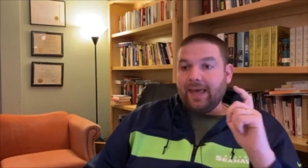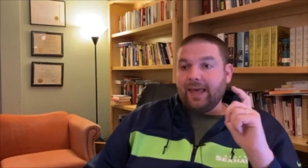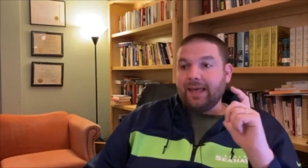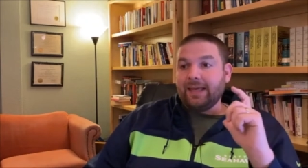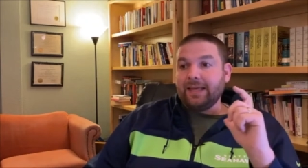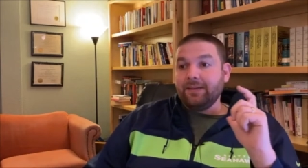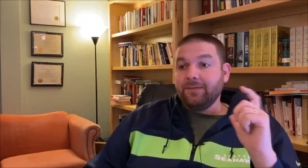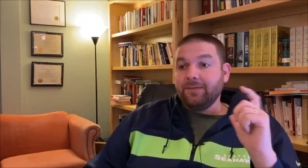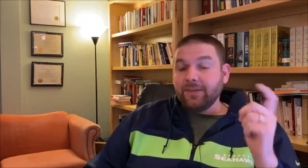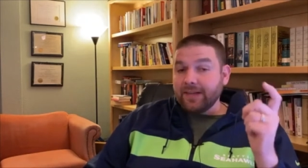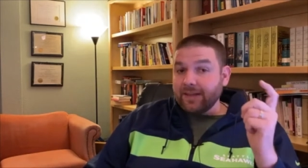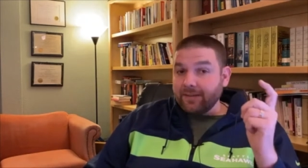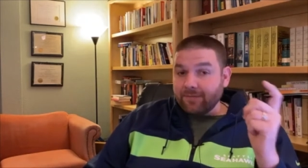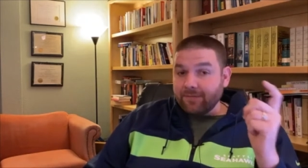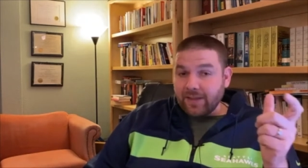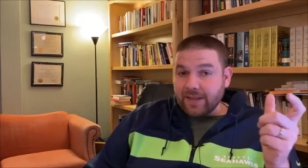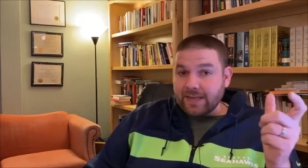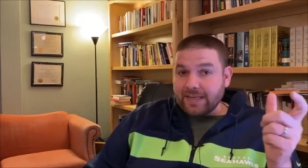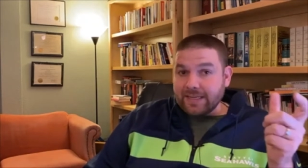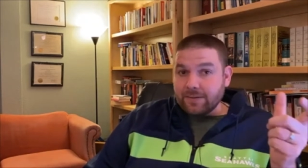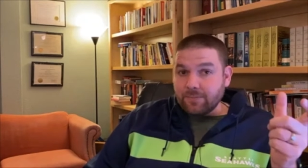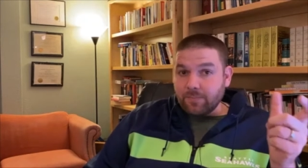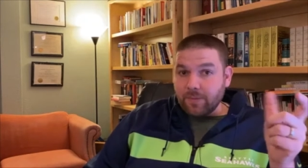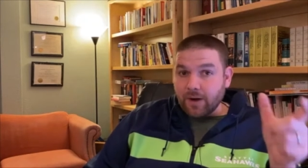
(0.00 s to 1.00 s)
even if they
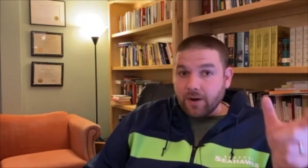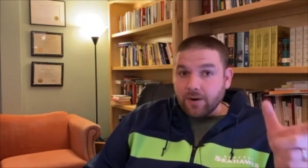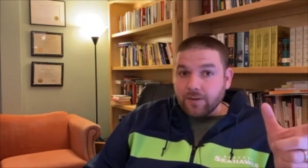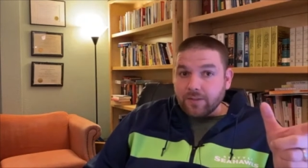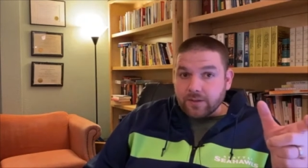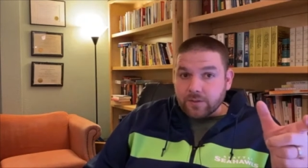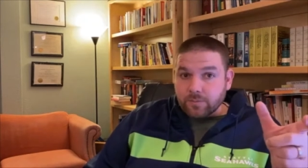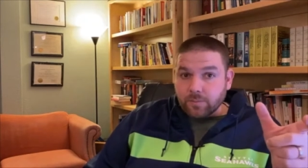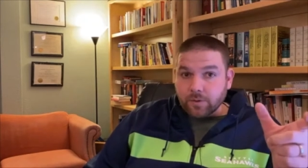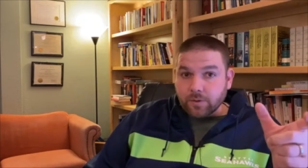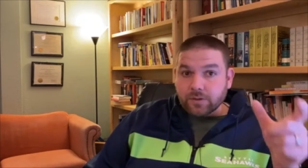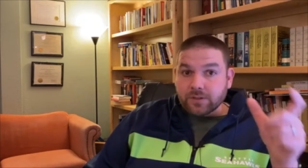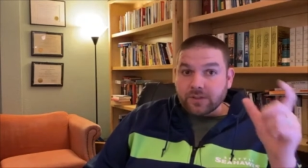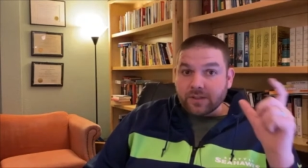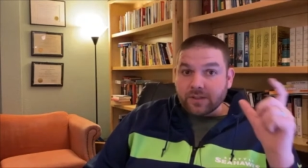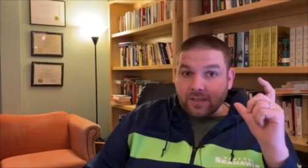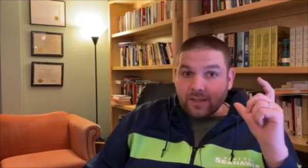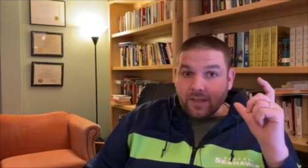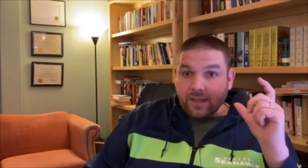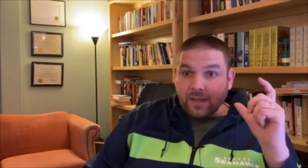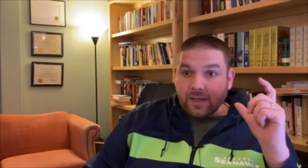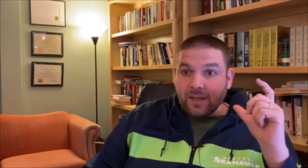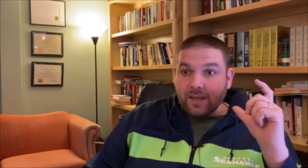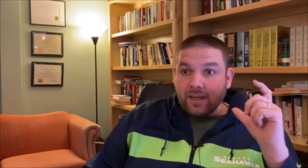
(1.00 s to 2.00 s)
didn't marry this person
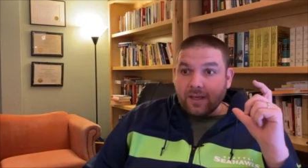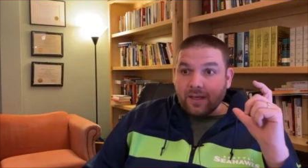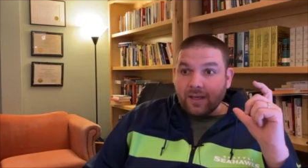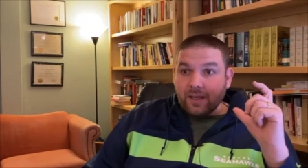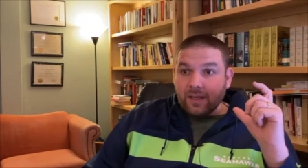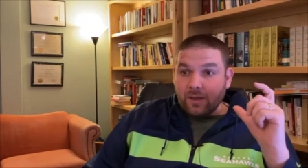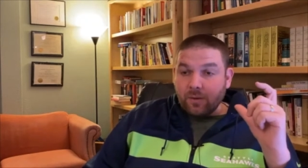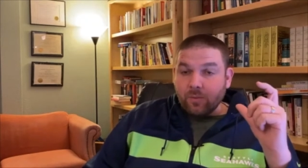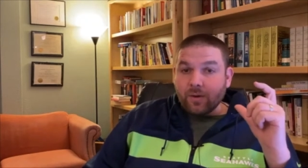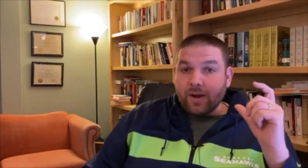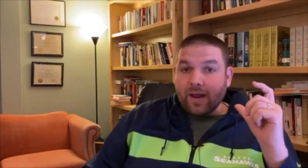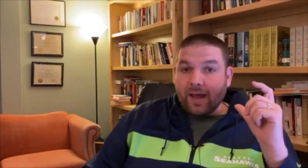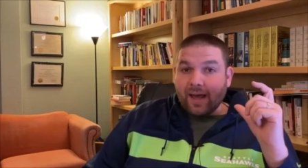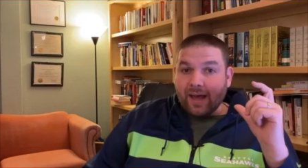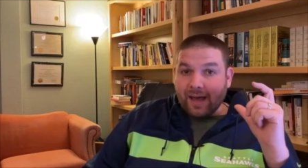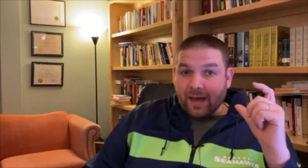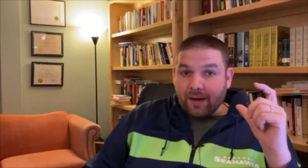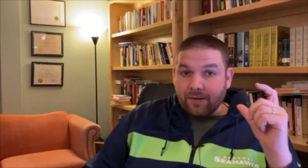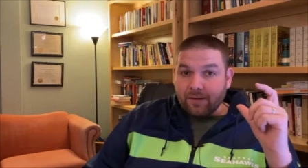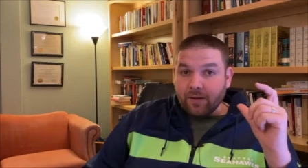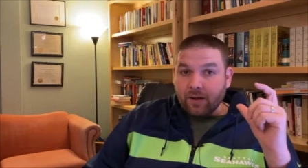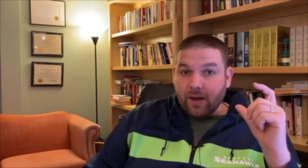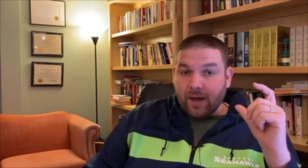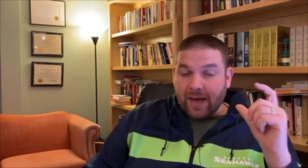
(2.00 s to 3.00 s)
he would
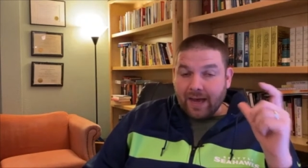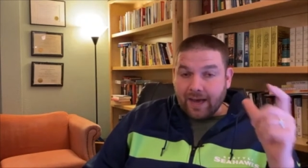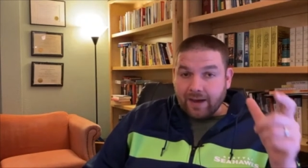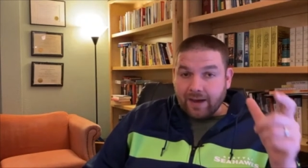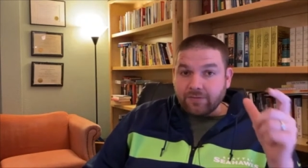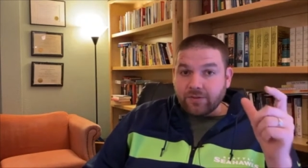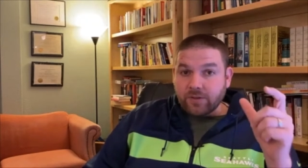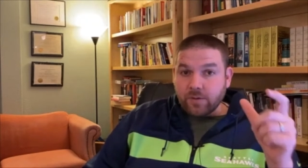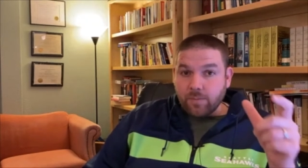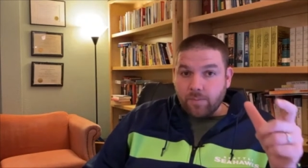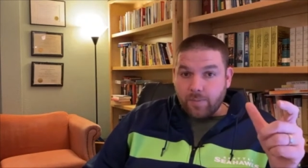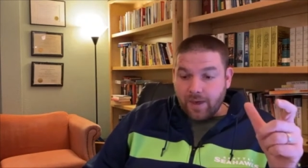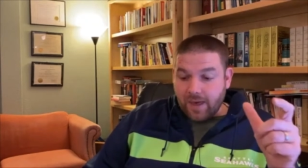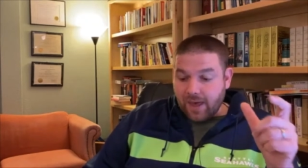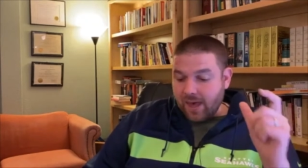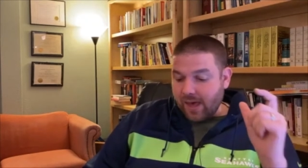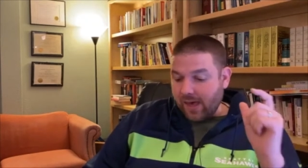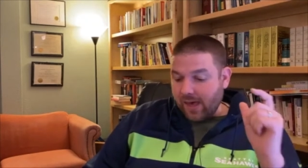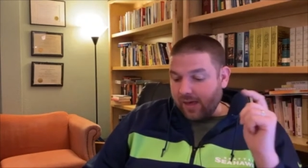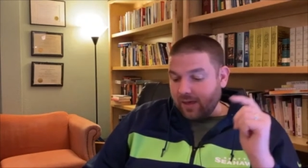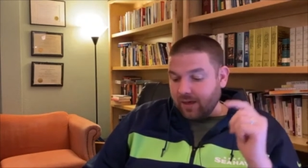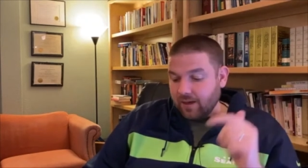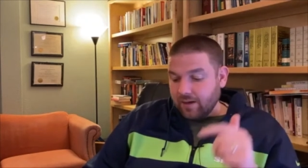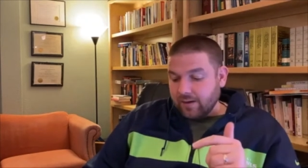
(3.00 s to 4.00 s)
ha- have to
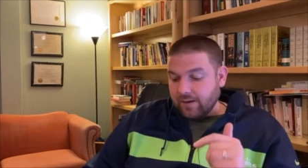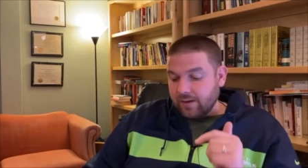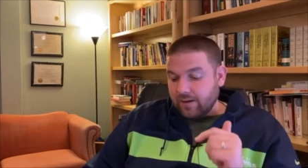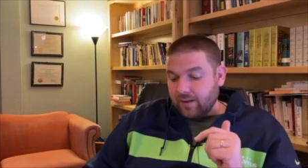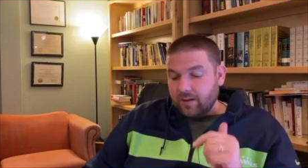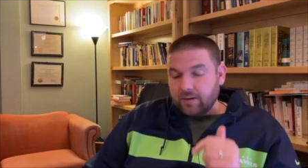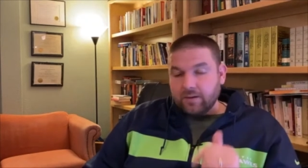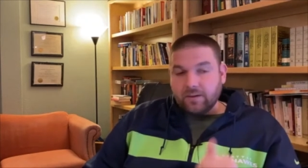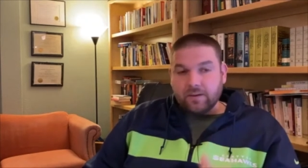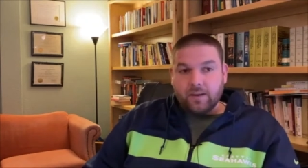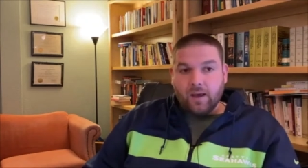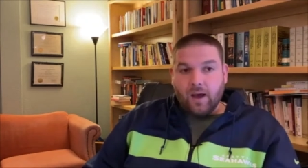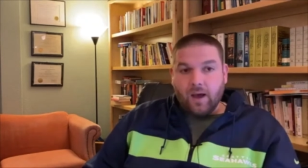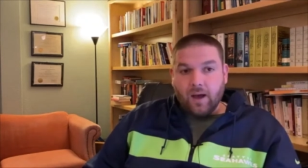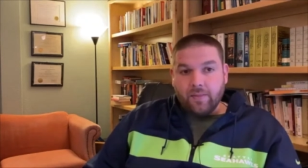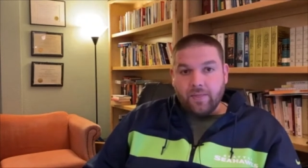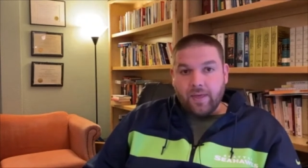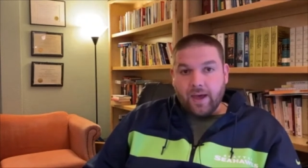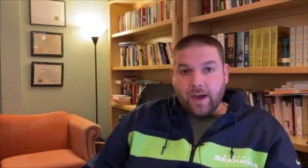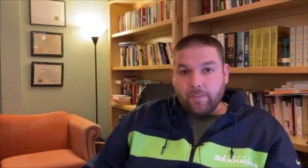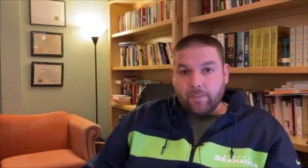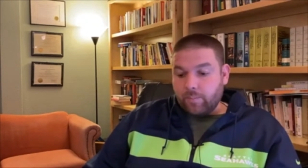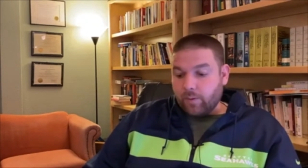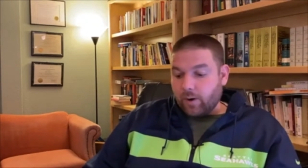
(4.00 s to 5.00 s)
pay uh,
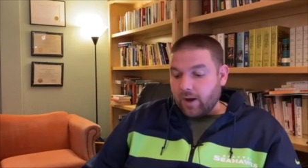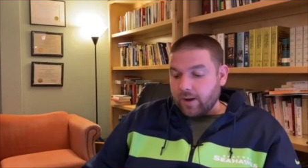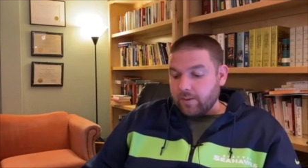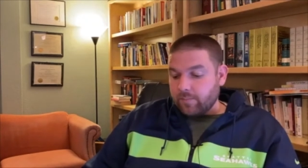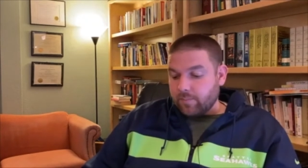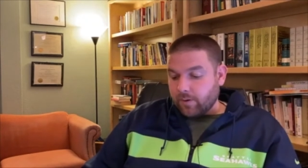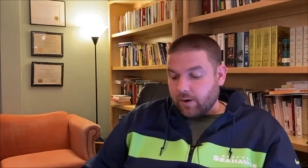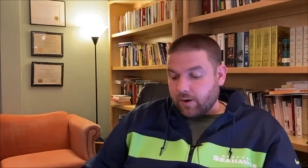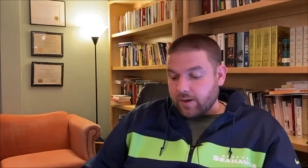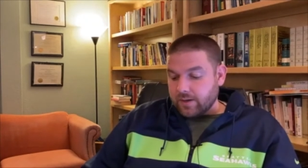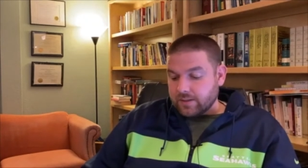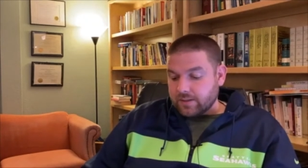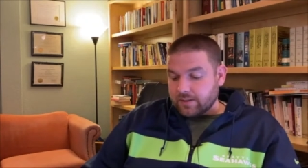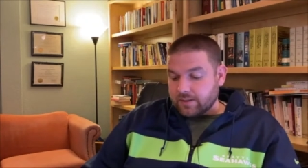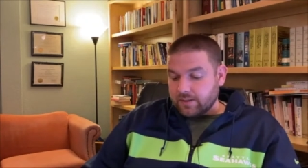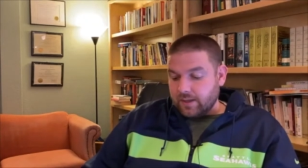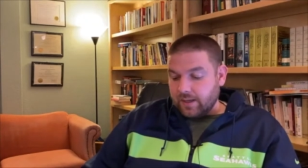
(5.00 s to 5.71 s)
that bride price.